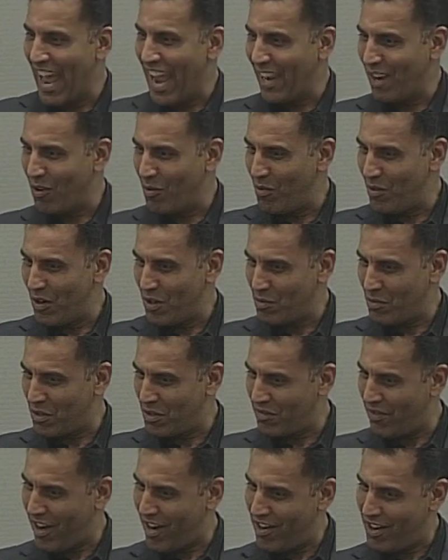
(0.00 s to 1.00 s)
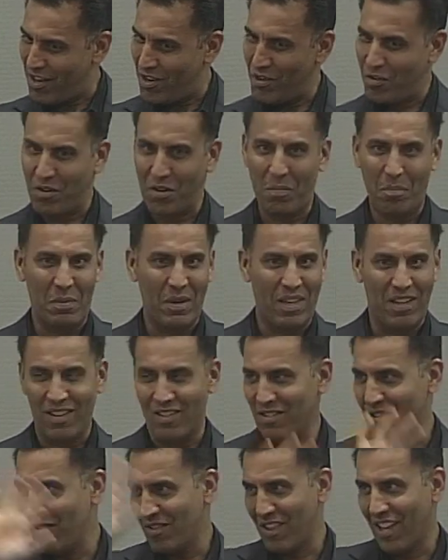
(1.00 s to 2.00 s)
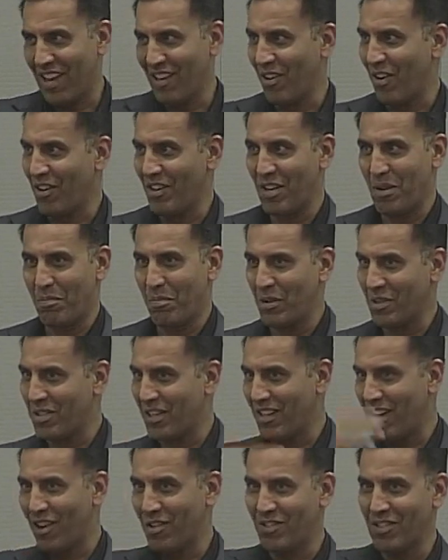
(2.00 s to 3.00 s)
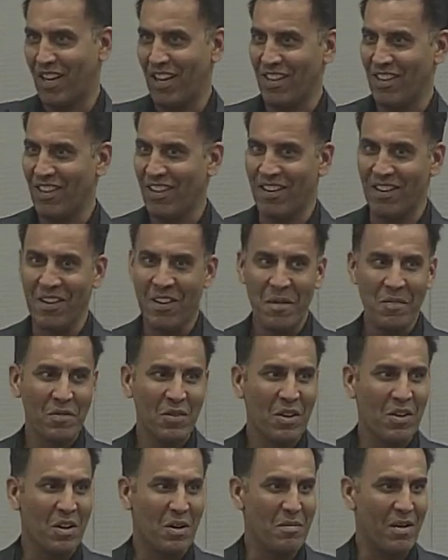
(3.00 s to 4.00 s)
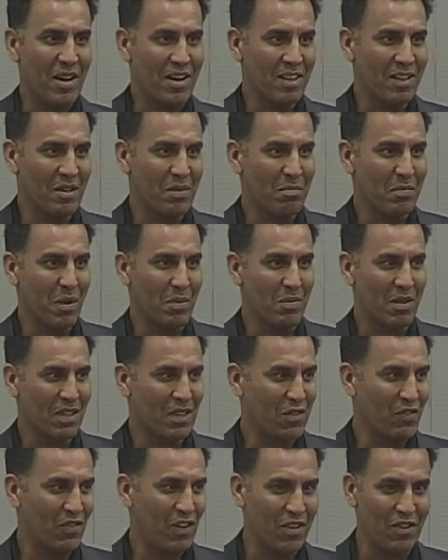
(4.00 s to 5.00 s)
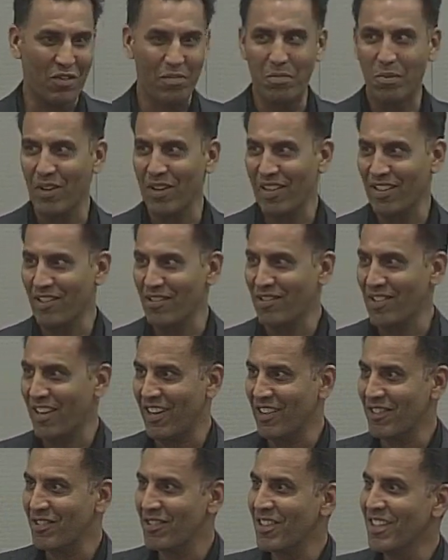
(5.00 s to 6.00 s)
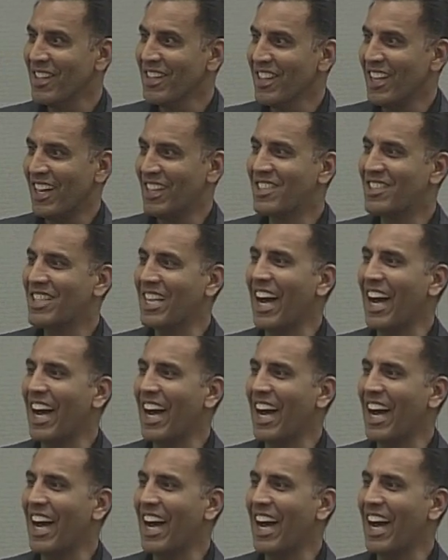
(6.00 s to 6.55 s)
The language was very European, so that already puts it outside the American public sphere of political science.